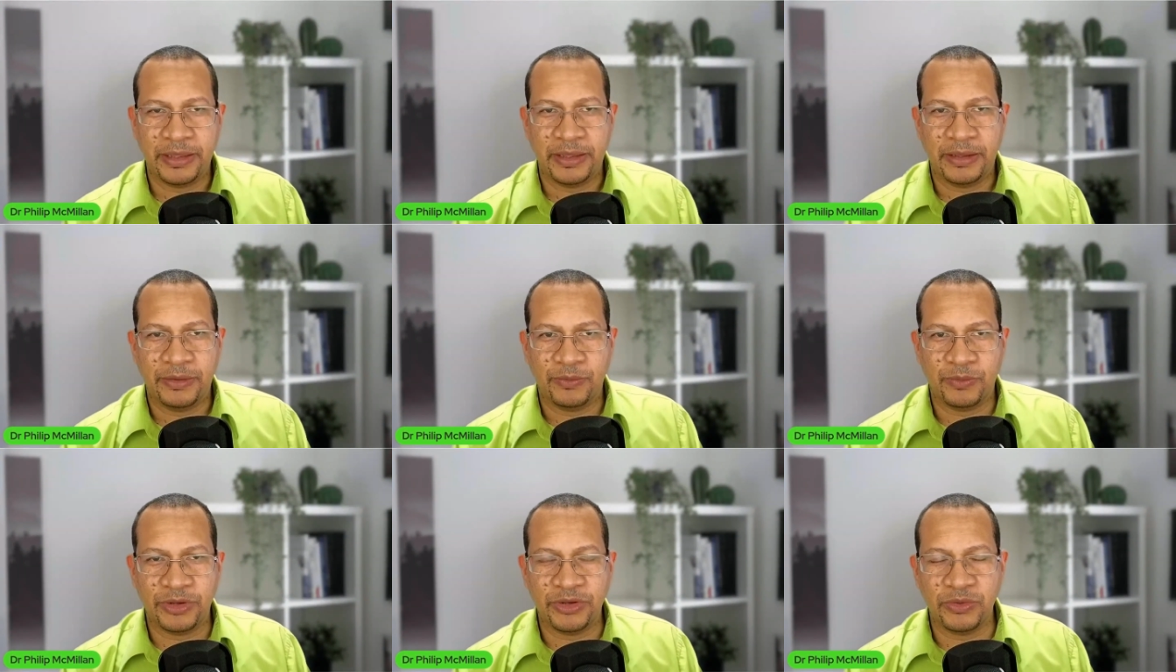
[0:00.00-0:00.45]

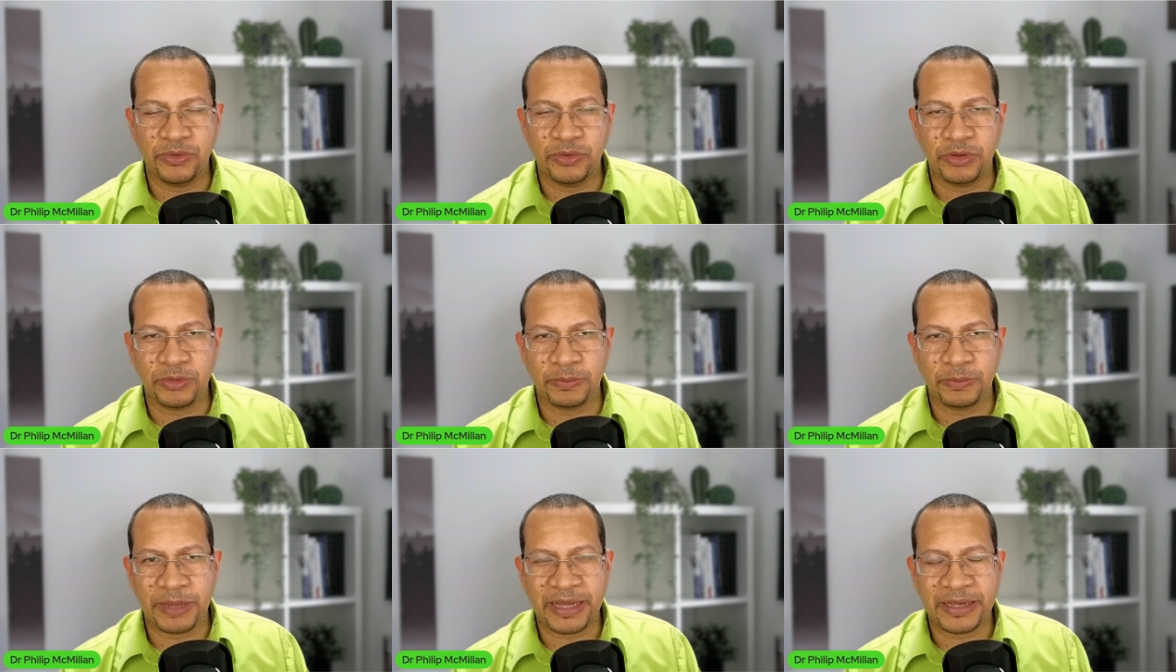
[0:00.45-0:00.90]
When you
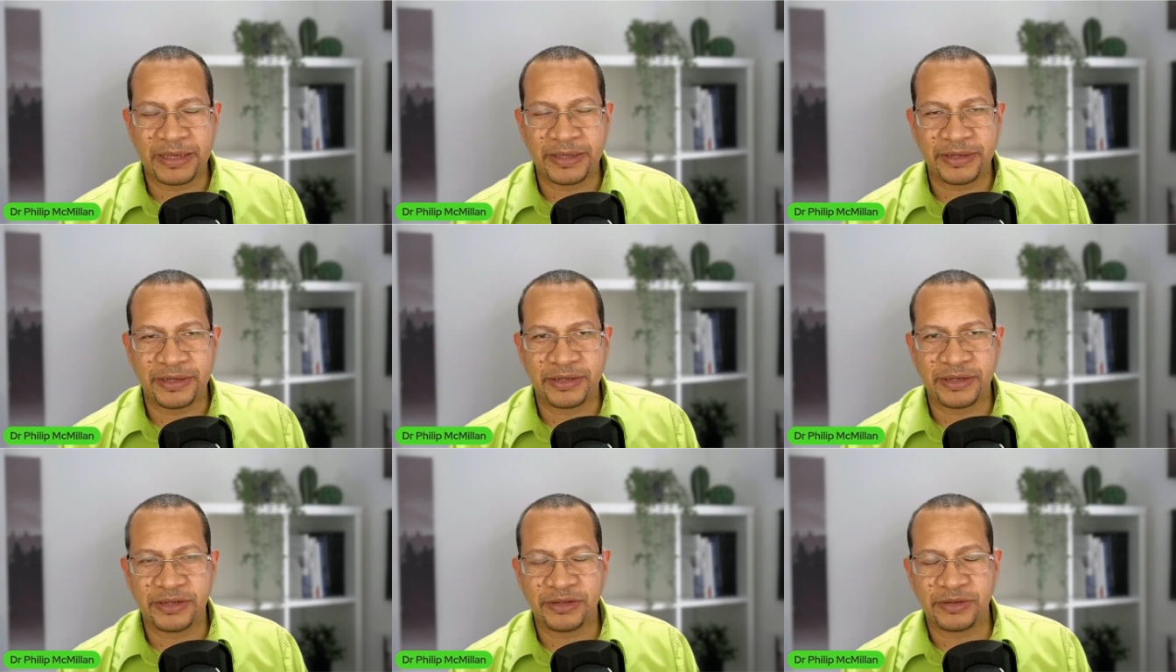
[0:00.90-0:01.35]
look back
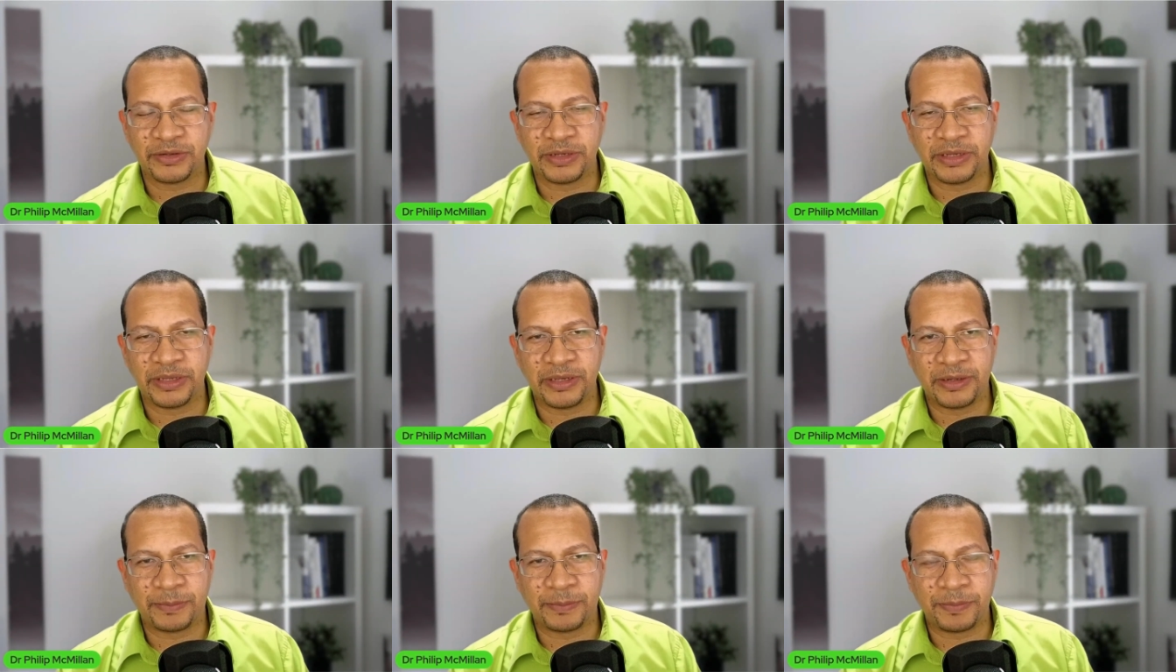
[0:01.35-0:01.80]
at it,
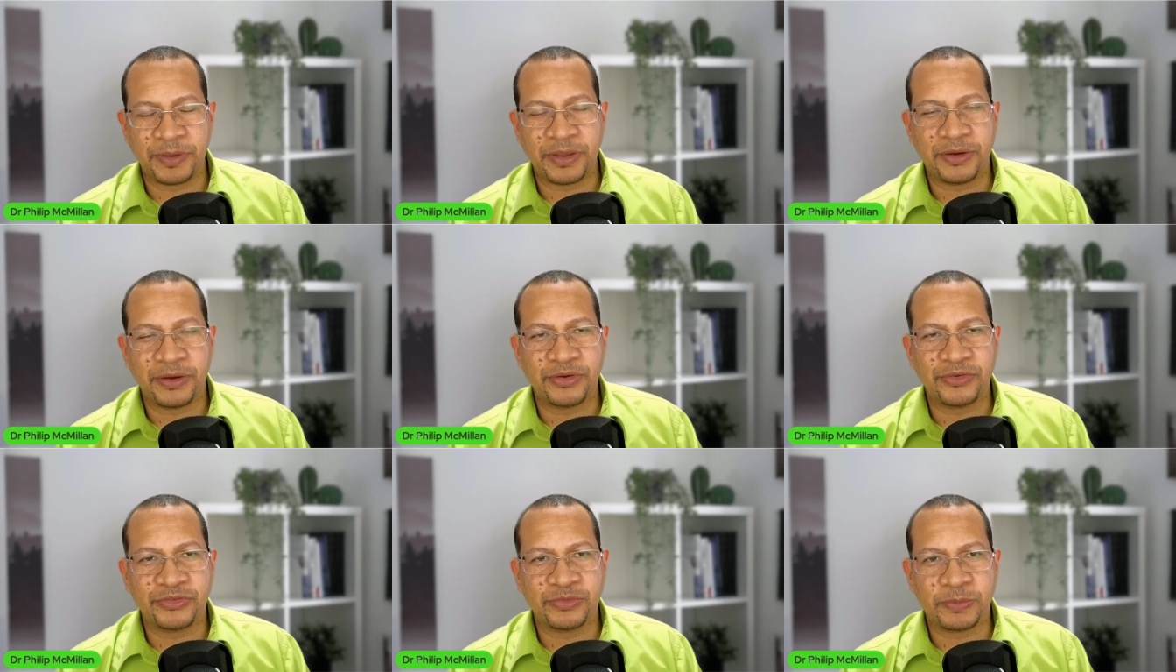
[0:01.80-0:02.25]
it
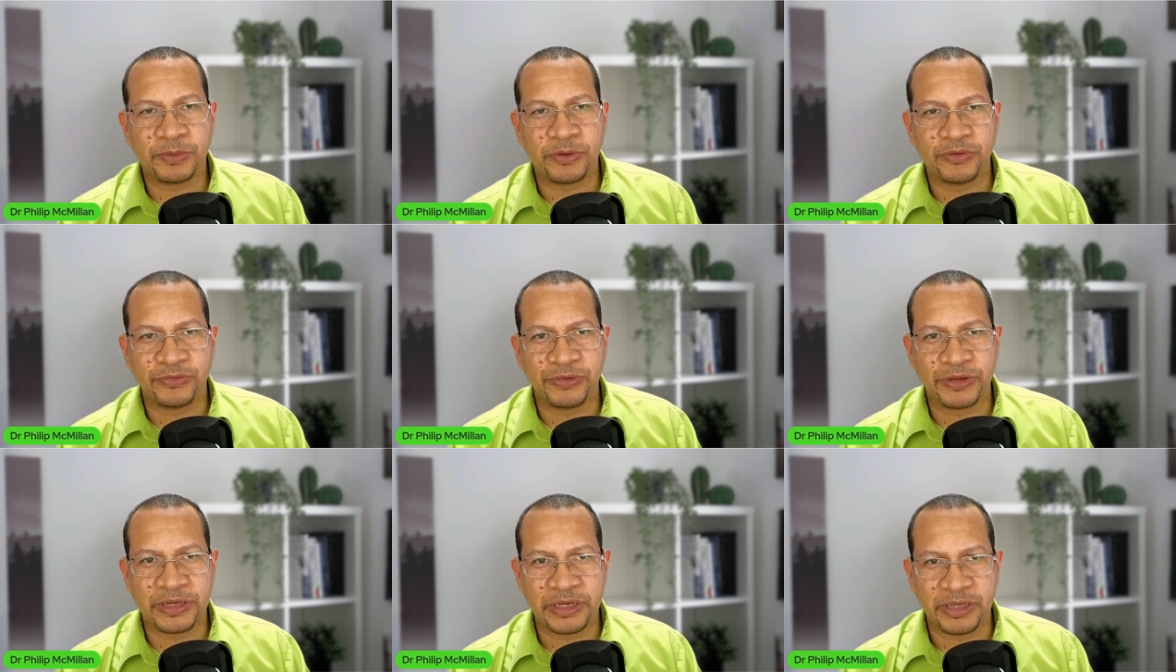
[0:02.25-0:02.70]
appears
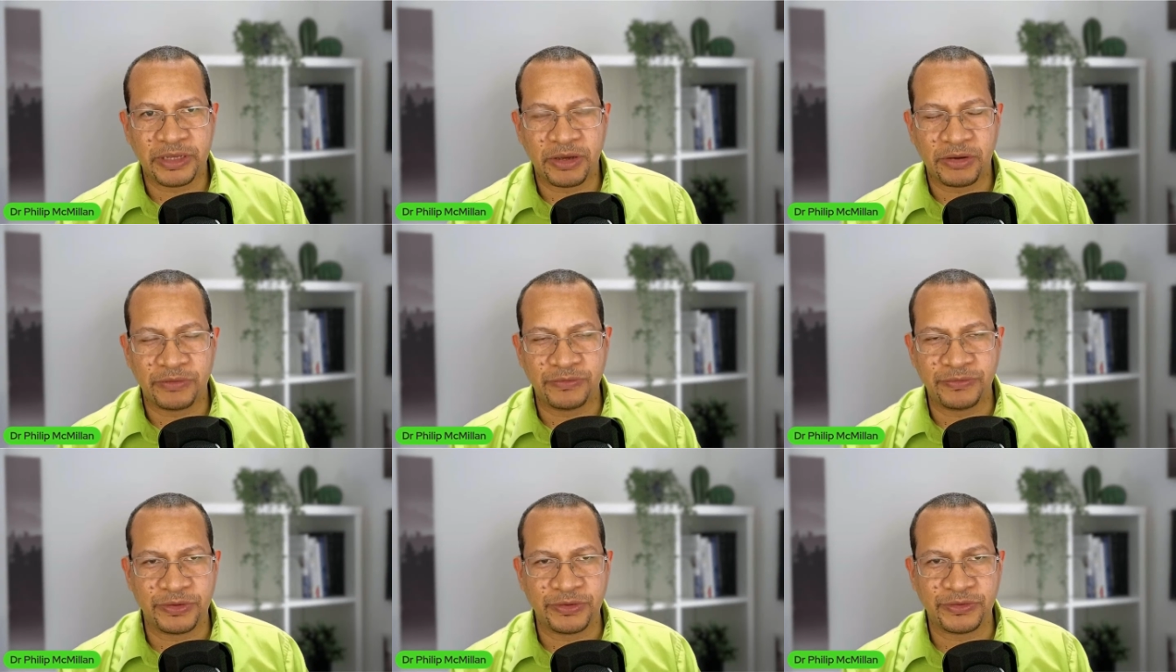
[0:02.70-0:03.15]
perfectly
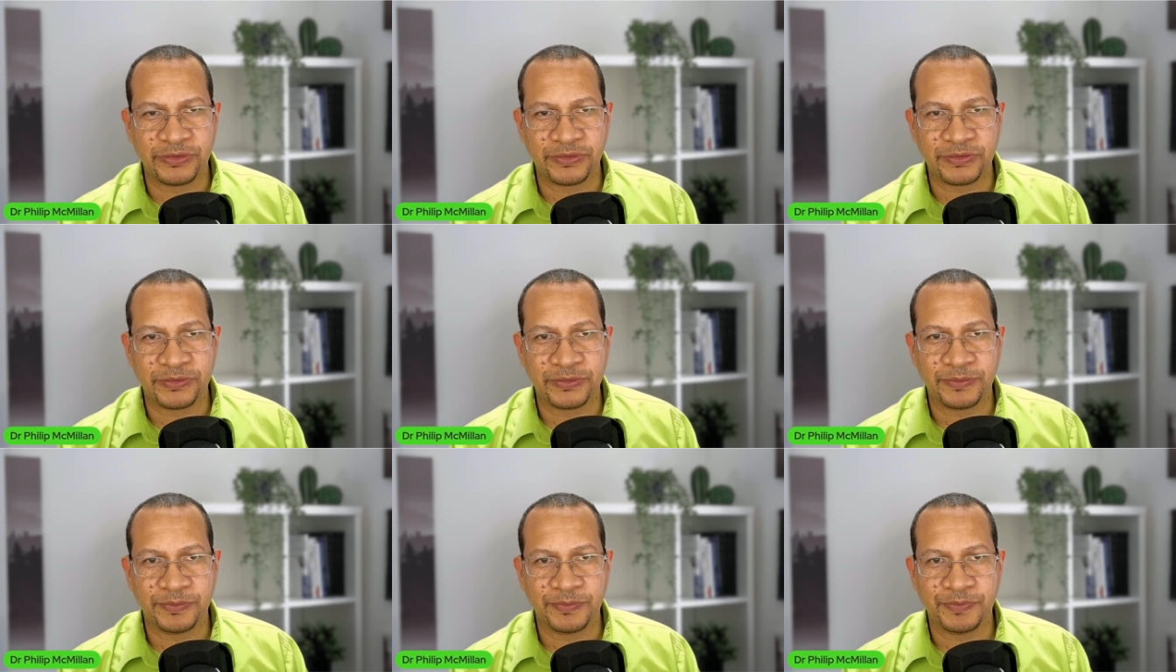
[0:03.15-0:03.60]
obvious.